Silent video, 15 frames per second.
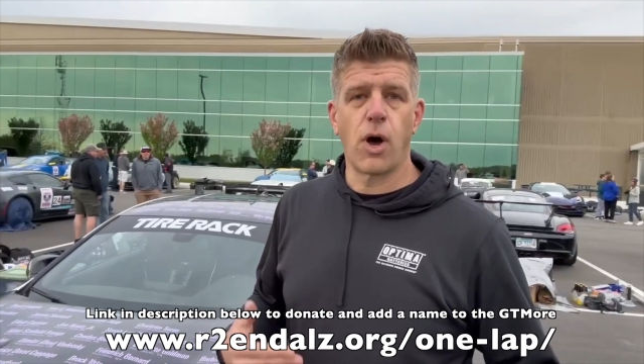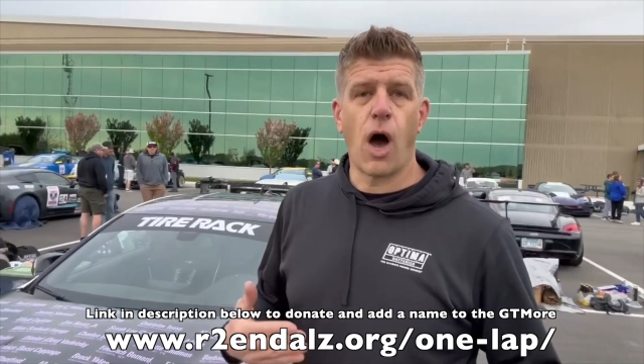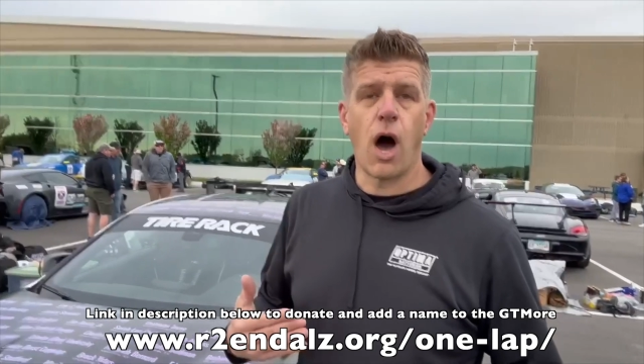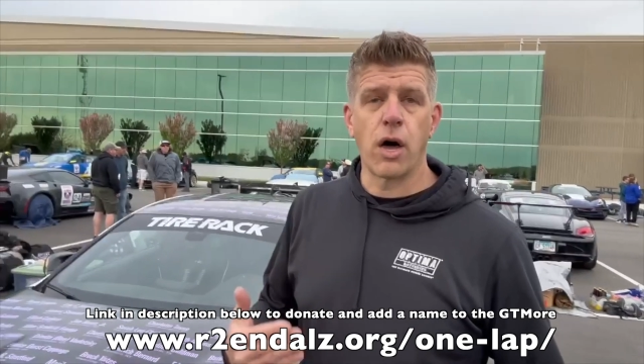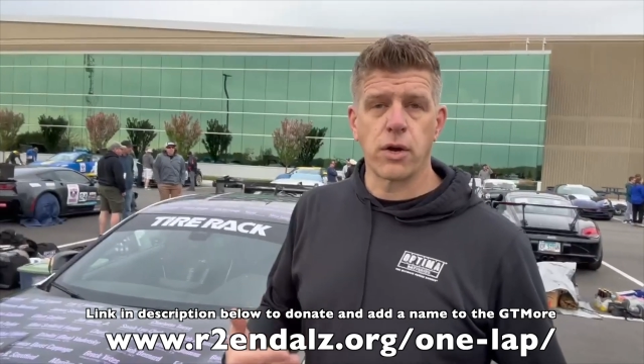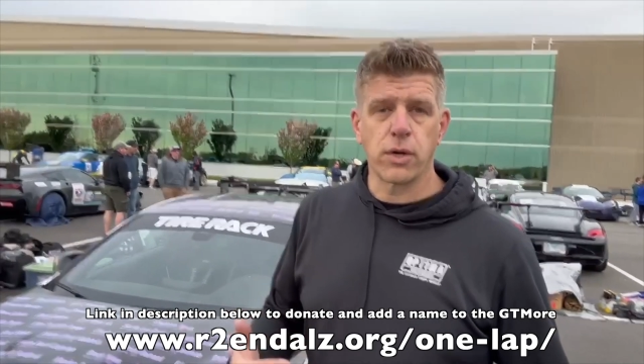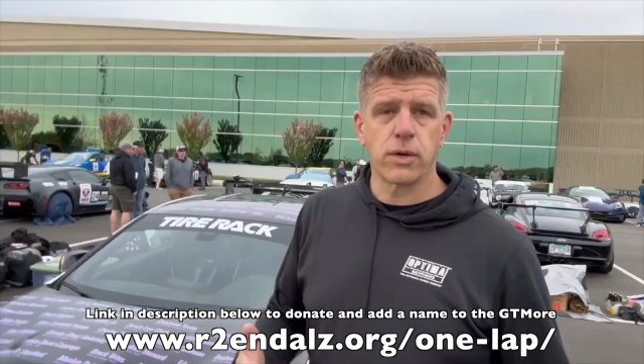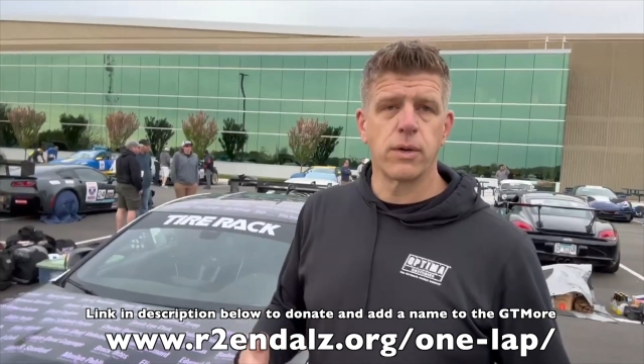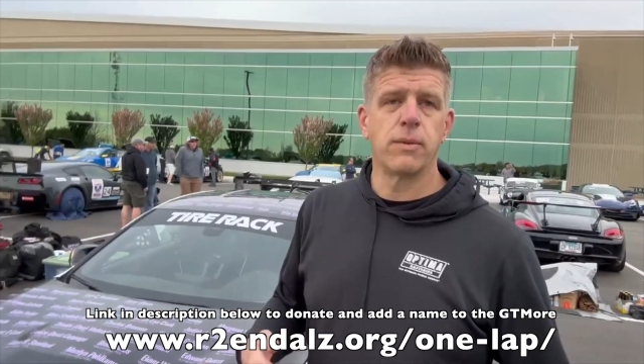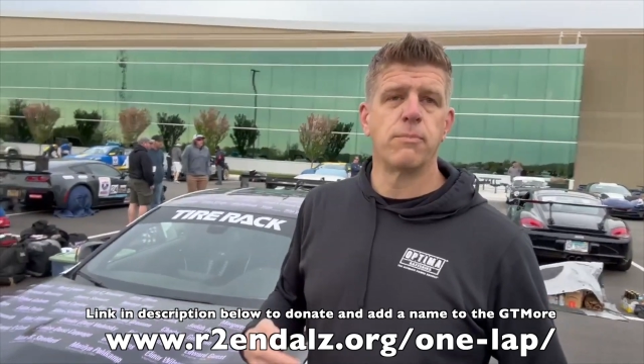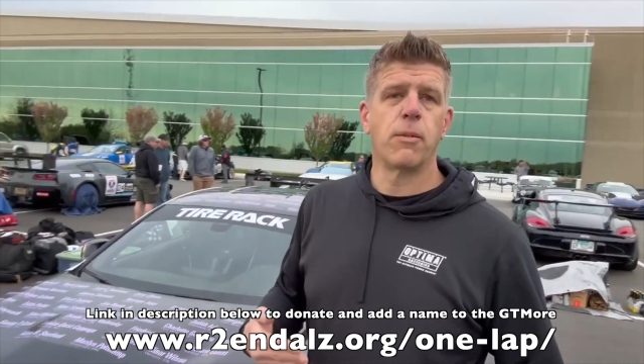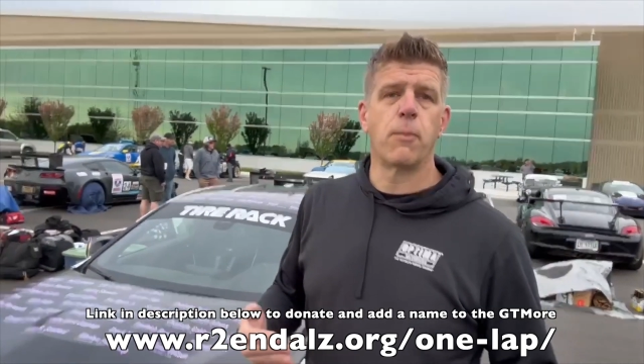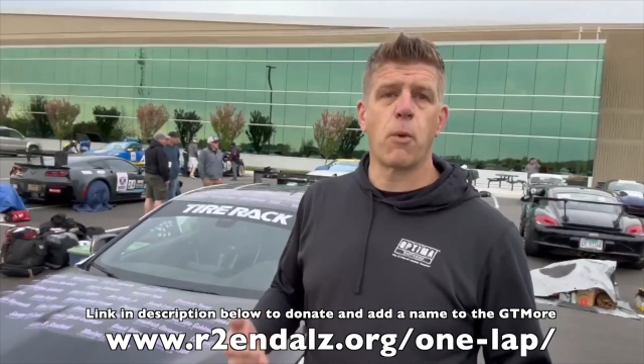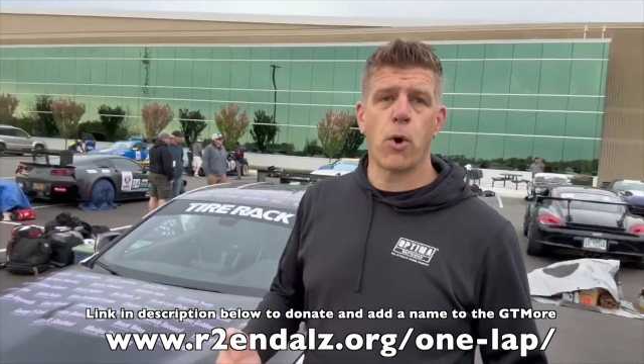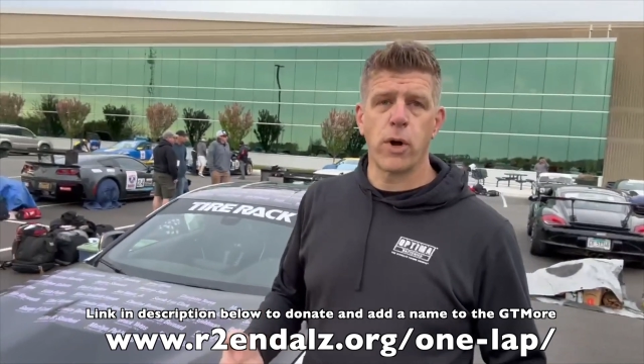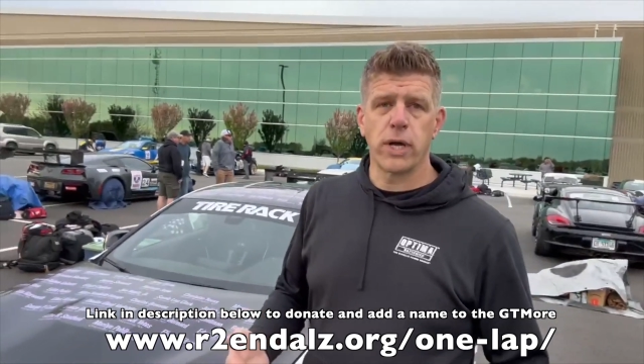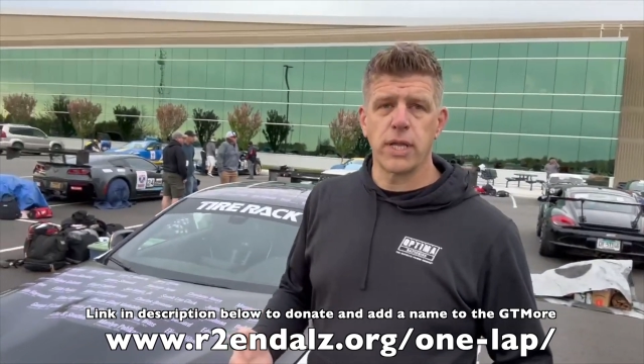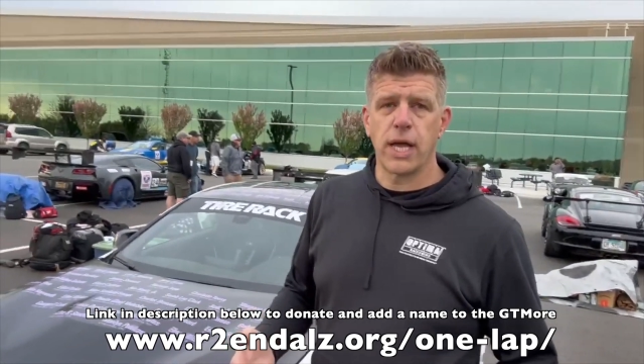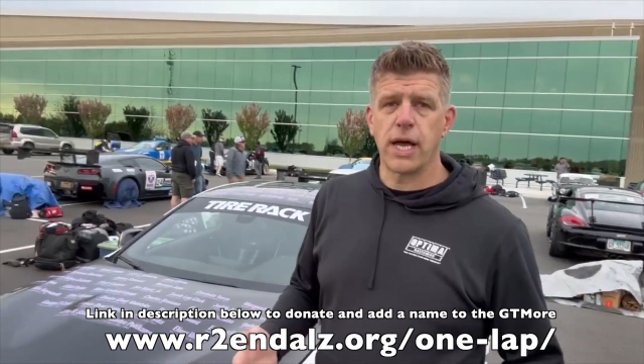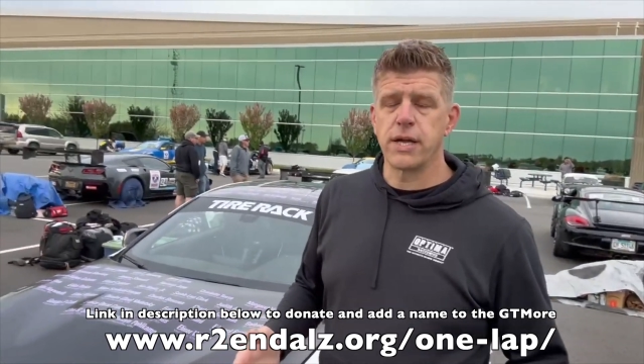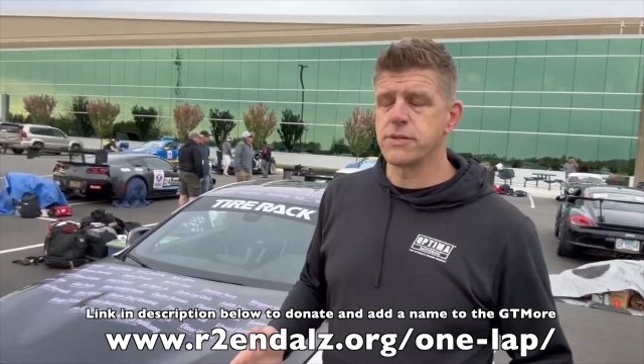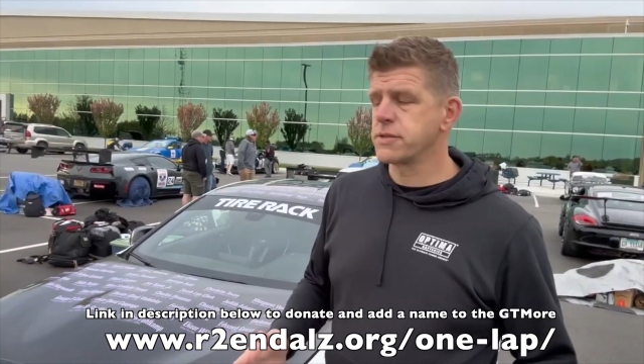honor,
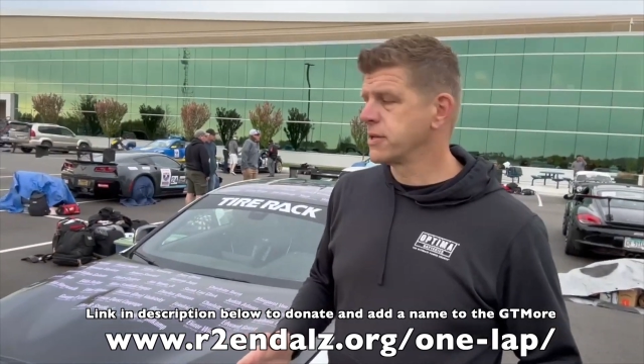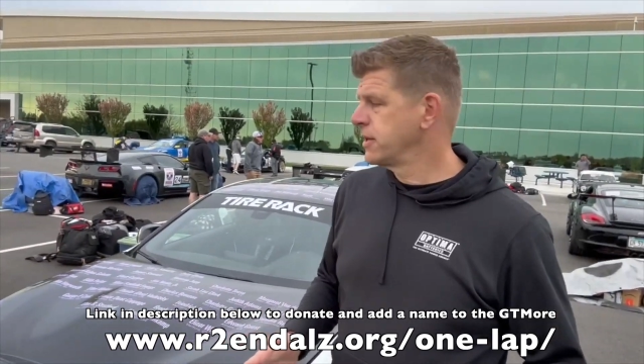memorialize.